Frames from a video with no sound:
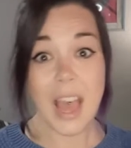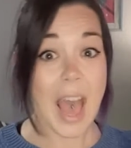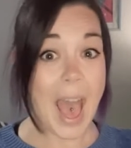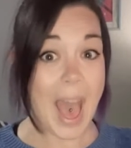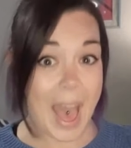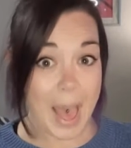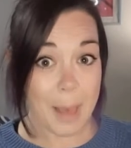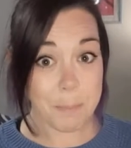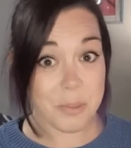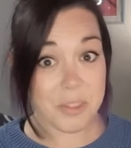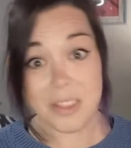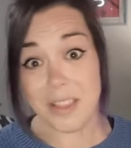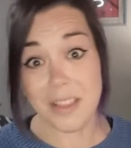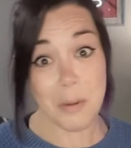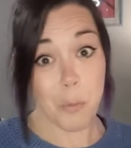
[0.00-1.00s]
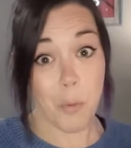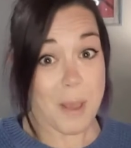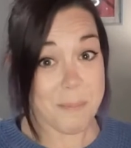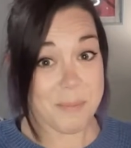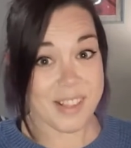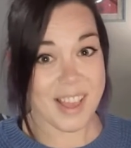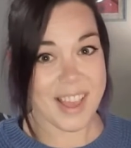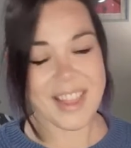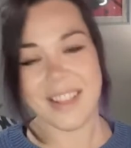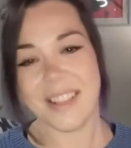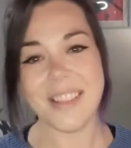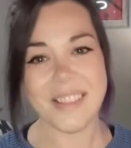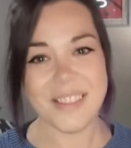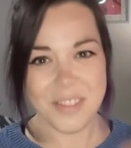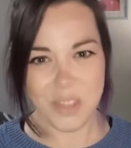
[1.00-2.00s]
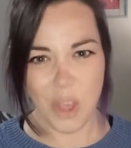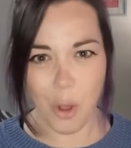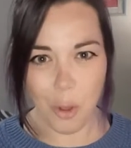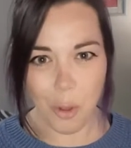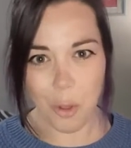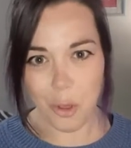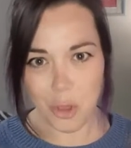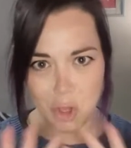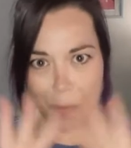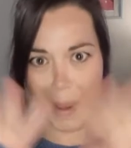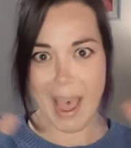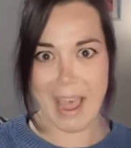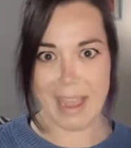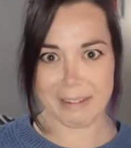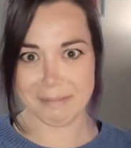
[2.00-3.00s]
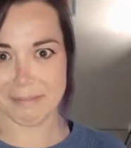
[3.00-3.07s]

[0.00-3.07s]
apps, websites, the whole shebang.